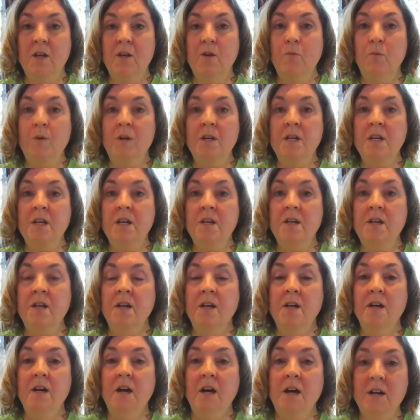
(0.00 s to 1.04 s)
We need
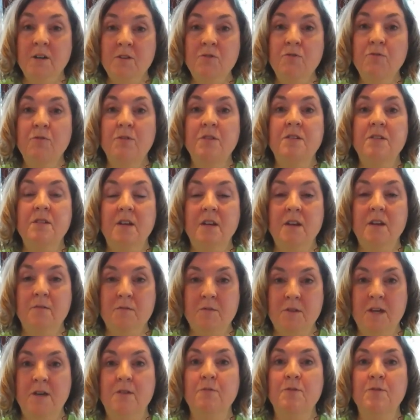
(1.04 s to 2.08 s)
hundreds of
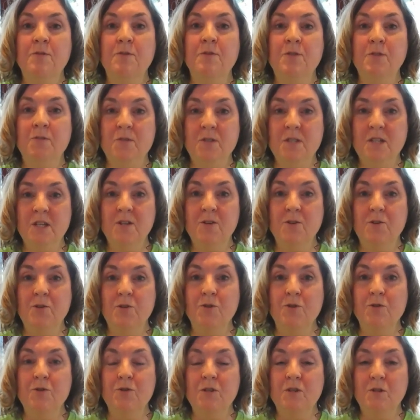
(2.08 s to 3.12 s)
thousands of
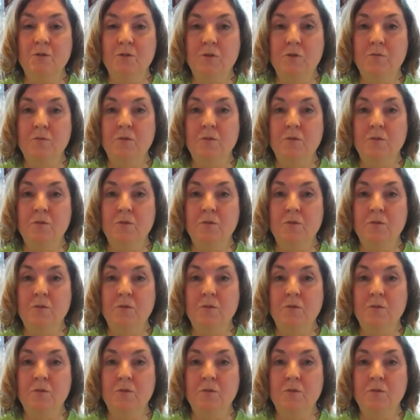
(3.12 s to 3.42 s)
signatures to